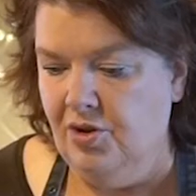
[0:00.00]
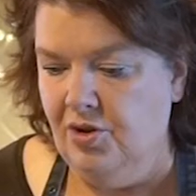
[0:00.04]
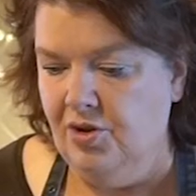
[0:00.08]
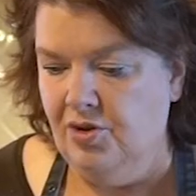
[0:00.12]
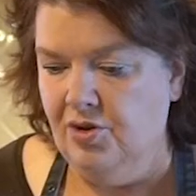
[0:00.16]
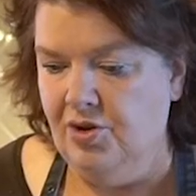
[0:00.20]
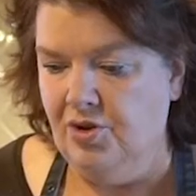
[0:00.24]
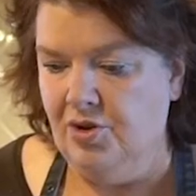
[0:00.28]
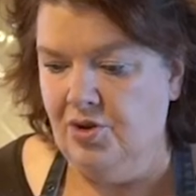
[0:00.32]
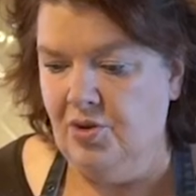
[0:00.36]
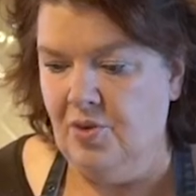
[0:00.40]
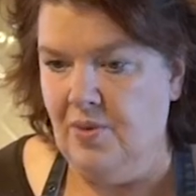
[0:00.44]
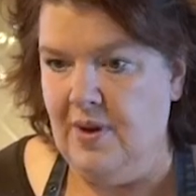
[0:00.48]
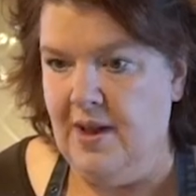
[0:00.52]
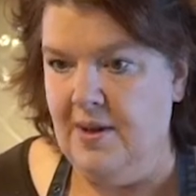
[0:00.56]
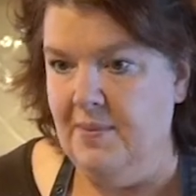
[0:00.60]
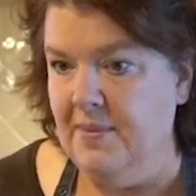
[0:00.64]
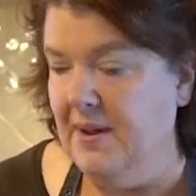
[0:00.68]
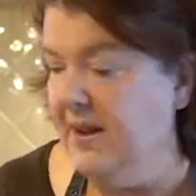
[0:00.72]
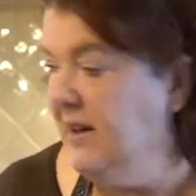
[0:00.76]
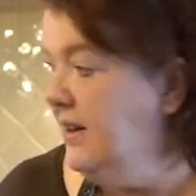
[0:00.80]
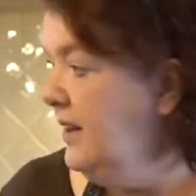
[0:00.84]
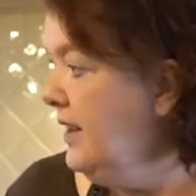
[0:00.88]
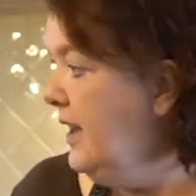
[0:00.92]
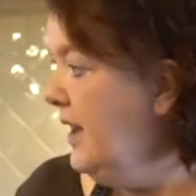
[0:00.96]
So I'm
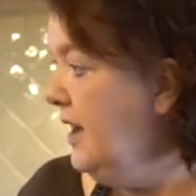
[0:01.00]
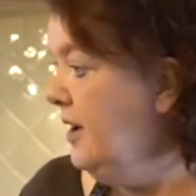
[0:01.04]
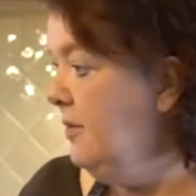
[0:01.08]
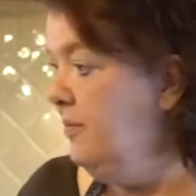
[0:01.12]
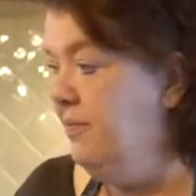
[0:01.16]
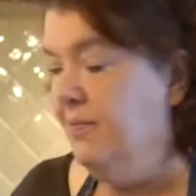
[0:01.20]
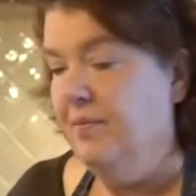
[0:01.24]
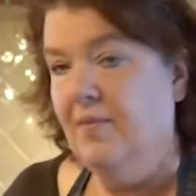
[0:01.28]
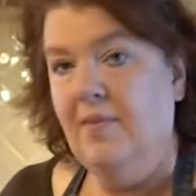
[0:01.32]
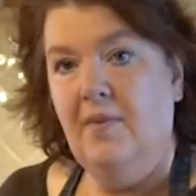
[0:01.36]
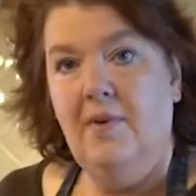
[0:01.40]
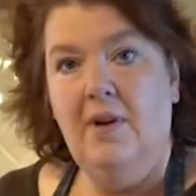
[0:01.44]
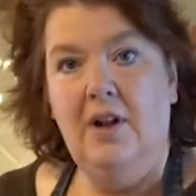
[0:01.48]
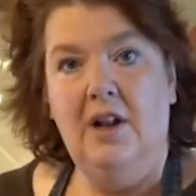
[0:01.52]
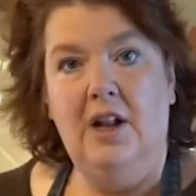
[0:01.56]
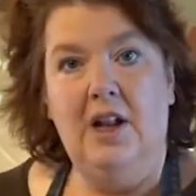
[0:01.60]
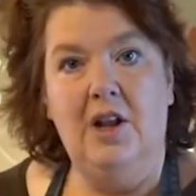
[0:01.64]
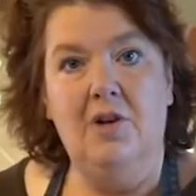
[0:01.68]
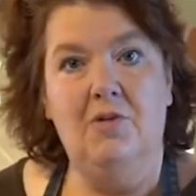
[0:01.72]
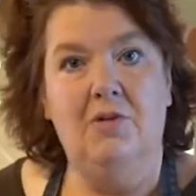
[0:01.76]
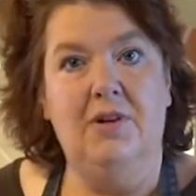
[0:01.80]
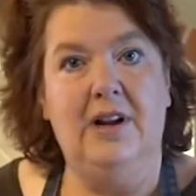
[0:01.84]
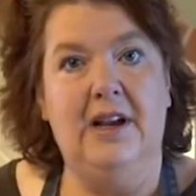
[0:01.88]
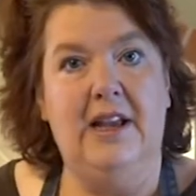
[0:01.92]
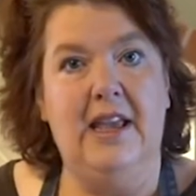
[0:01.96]
in
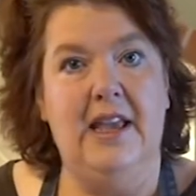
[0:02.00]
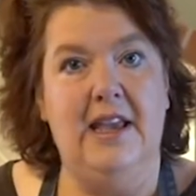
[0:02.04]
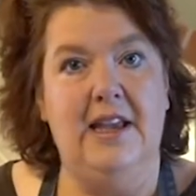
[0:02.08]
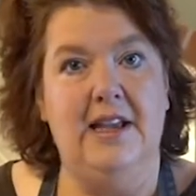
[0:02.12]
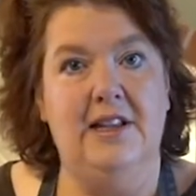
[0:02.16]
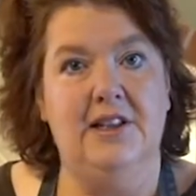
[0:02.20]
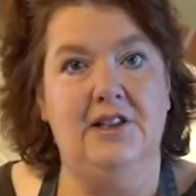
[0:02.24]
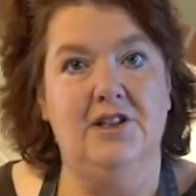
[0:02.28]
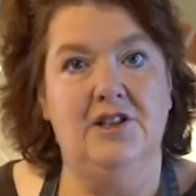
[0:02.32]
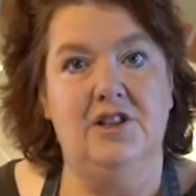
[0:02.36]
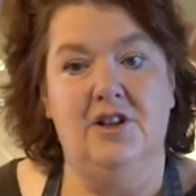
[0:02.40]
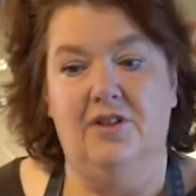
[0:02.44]
Leona Kane's